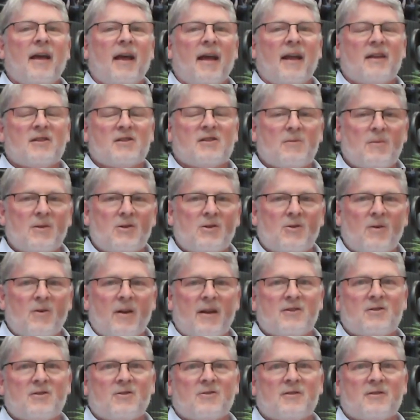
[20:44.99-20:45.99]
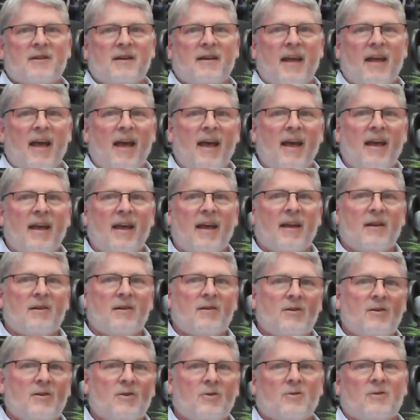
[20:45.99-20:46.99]
and submit your answer today,
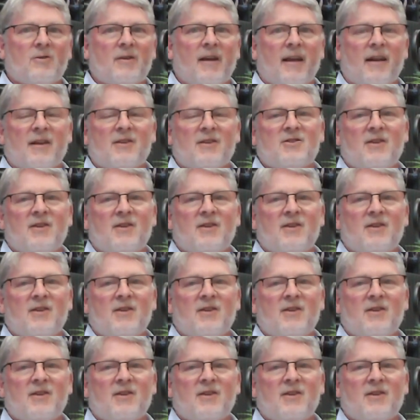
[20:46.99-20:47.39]
and you'll get a